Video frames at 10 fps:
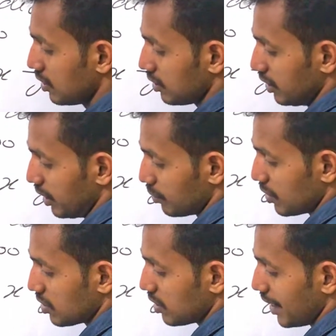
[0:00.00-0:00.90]
That
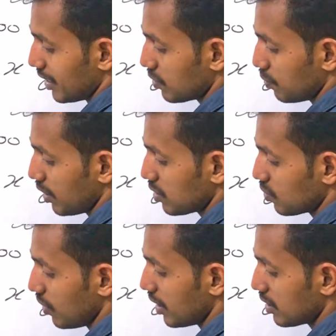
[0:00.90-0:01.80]
means x plus
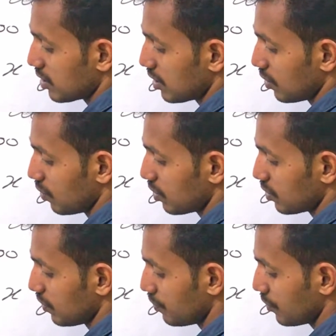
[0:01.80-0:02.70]
y is equal
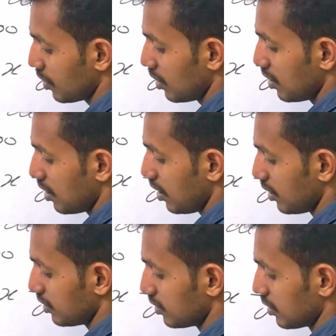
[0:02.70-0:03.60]
to
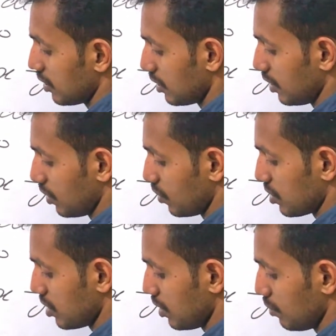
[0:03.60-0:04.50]
100.
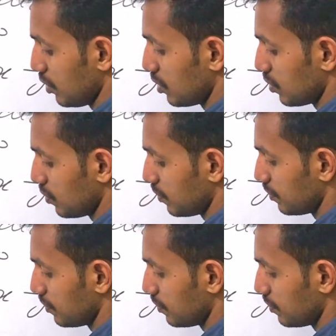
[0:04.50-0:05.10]
Equation number 2.